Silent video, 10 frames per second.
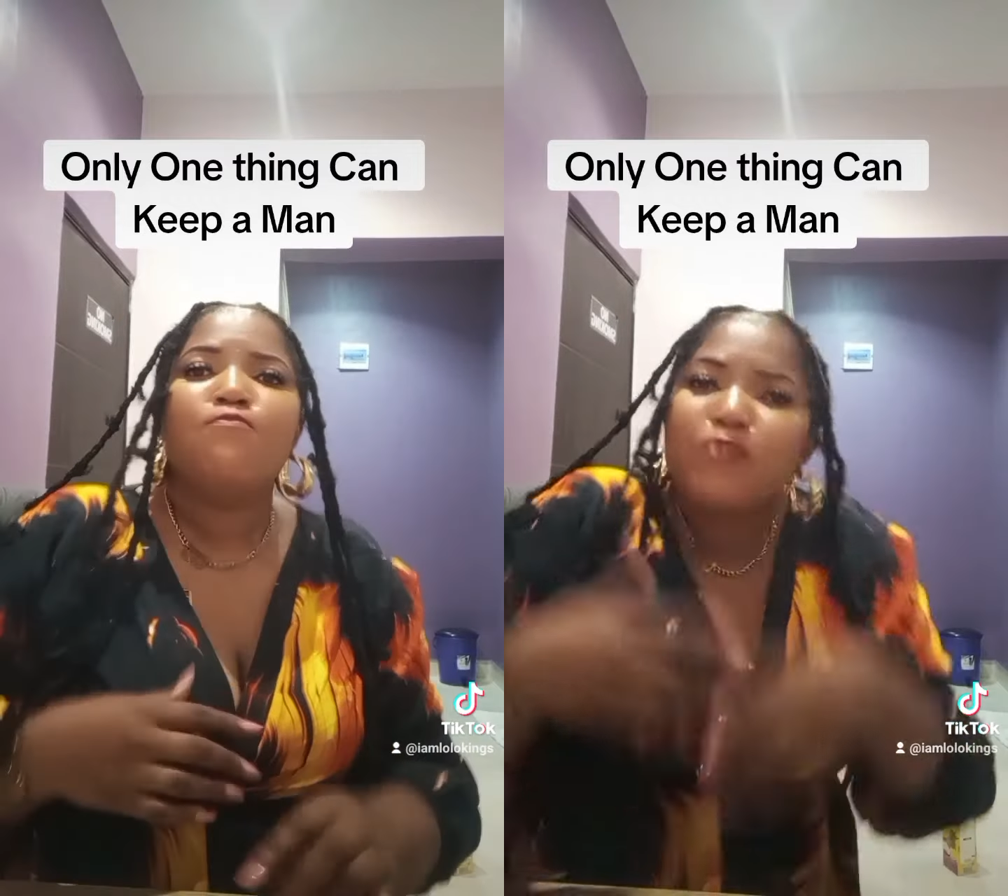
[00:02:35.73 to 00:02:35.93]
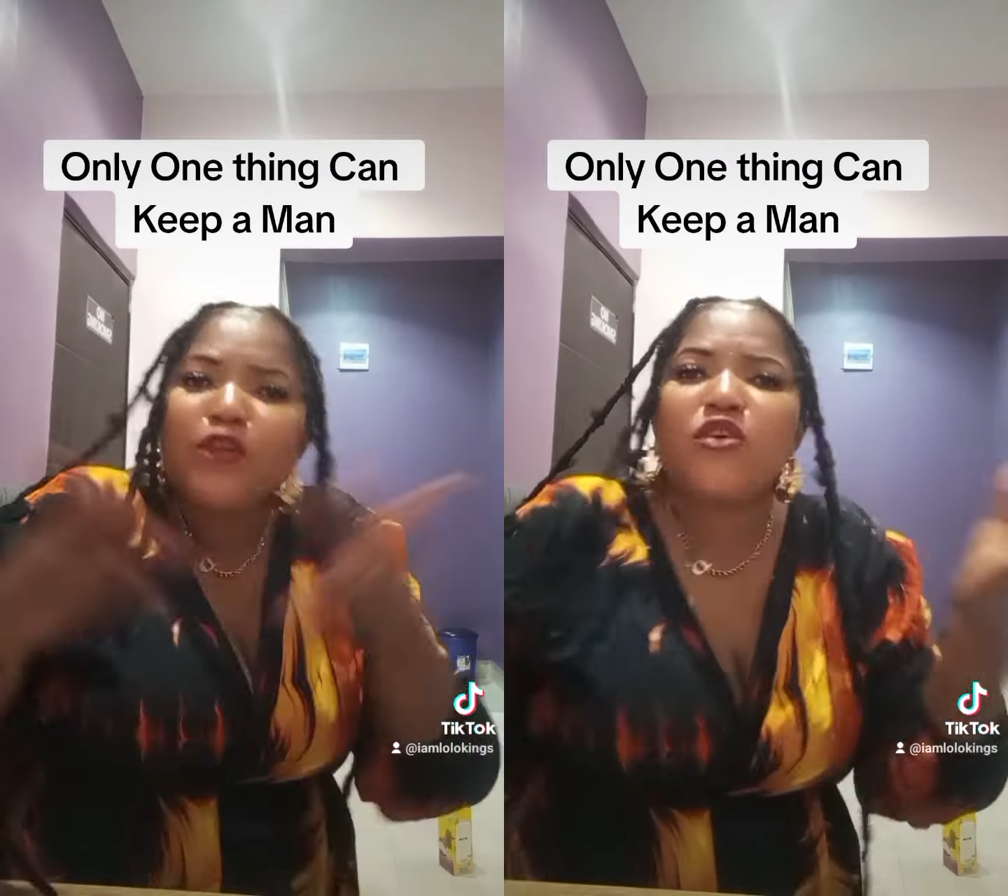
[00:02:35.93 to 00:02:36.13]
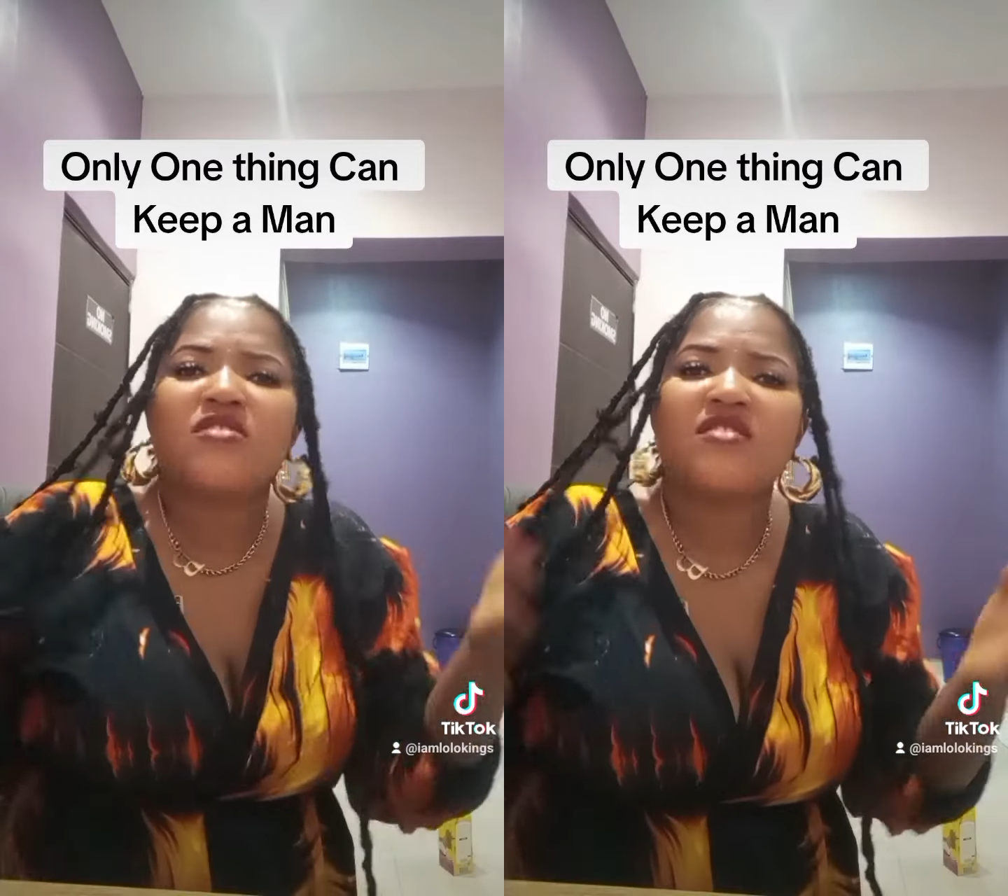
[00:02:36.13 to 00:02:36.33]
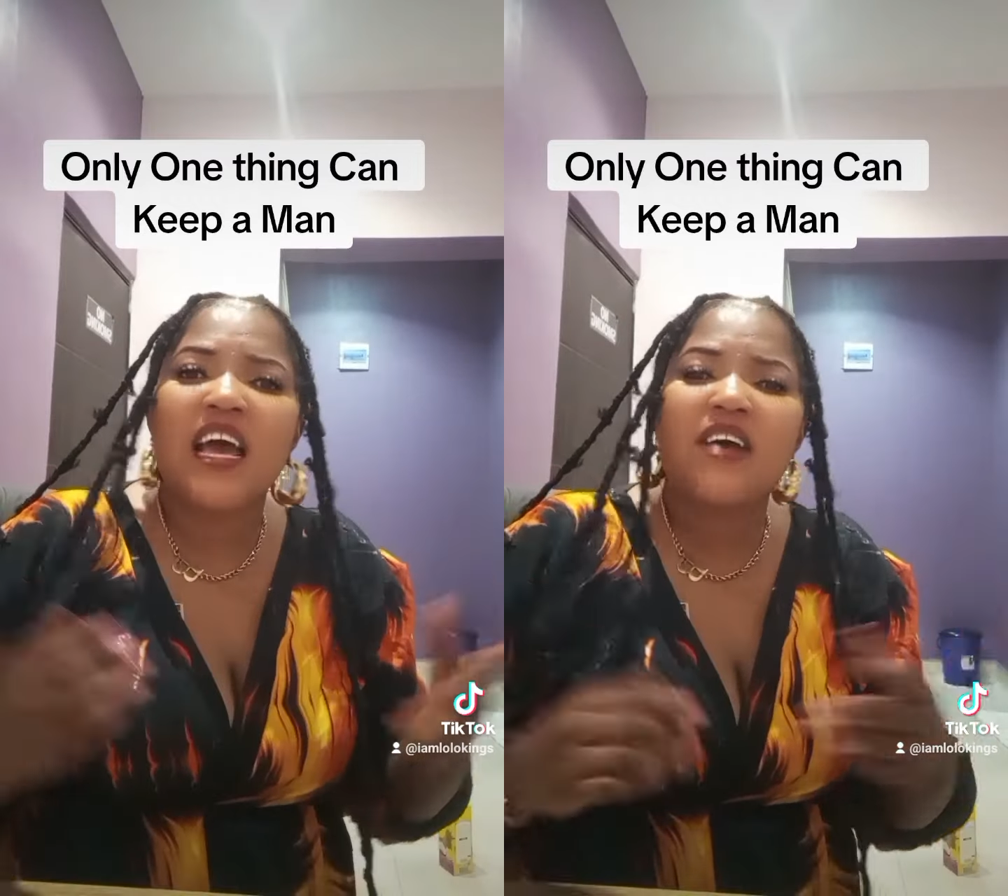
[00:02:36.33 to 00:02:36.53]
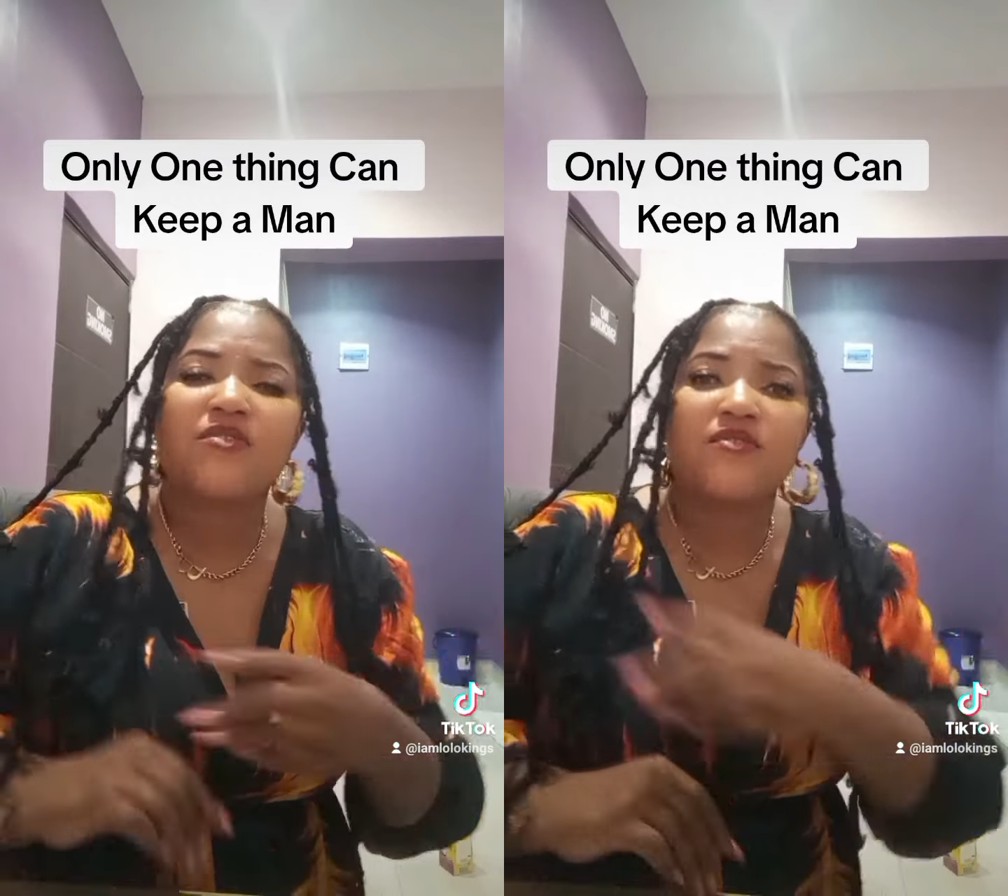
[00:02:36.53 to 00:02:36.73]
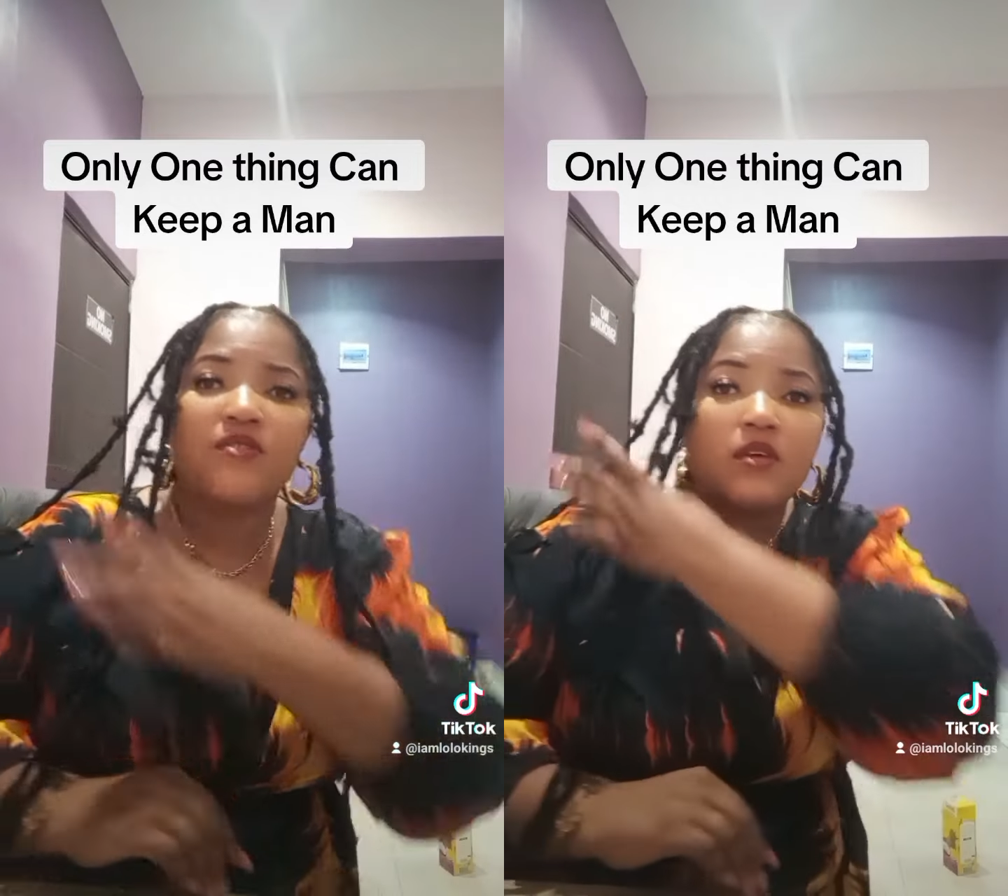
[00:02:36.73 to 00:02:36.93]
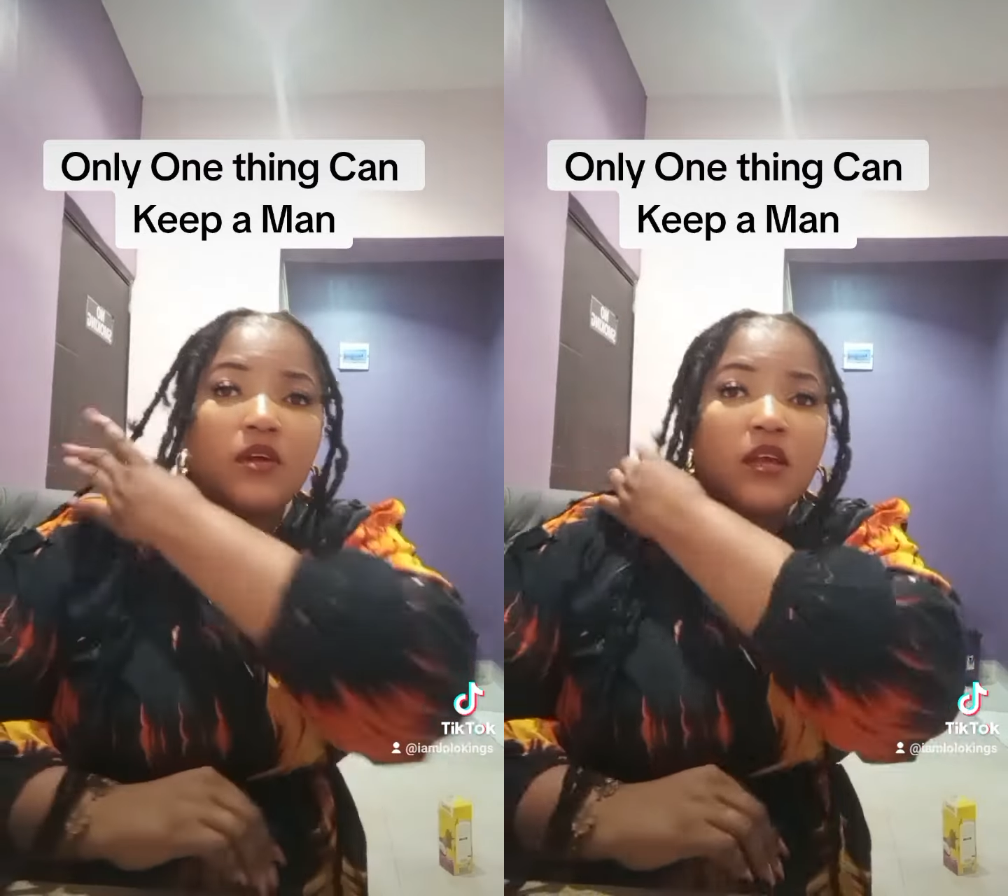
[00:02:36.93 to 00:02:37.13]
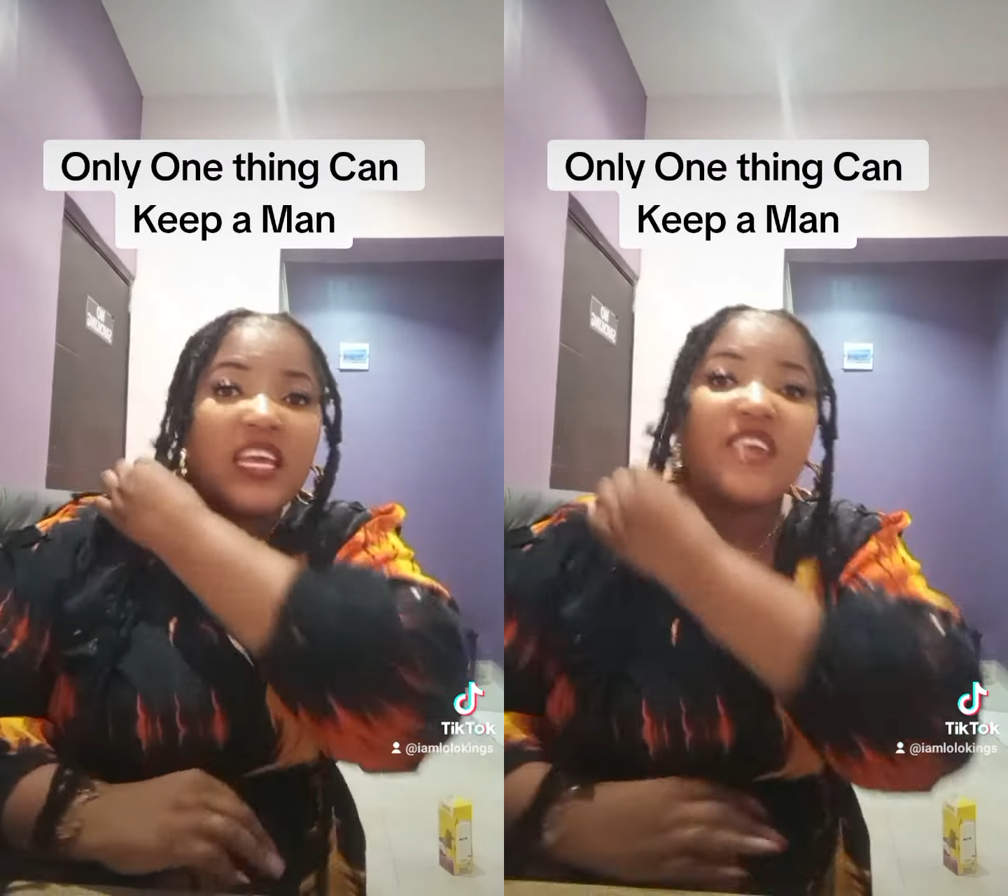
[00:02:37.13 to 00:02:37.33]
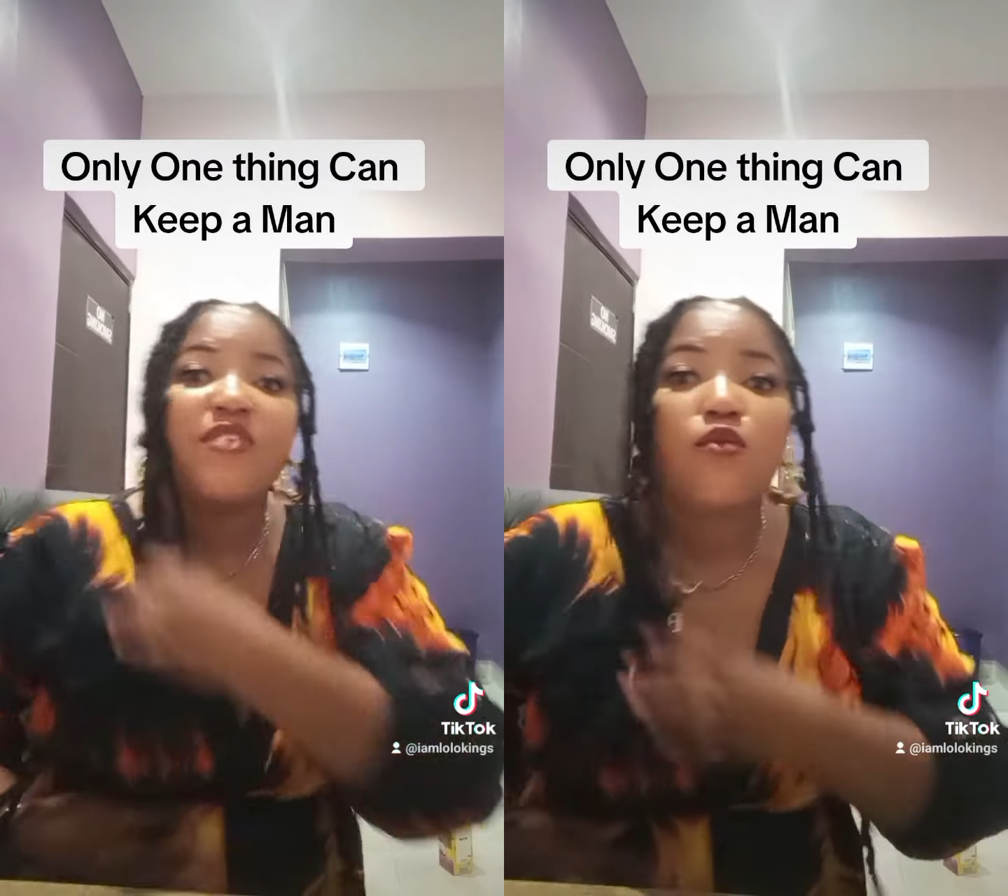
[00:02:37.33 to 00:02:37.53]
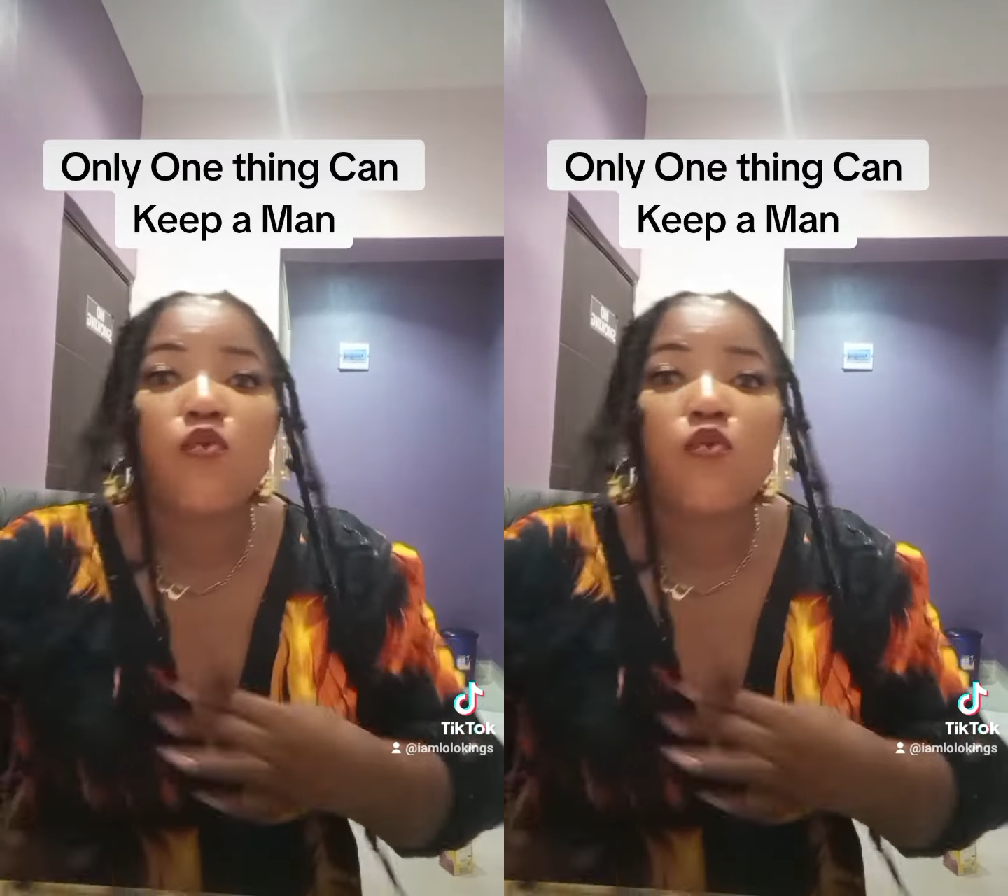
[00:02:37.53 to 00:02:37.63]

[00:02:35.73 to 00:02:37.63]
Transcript: Be yourself. If he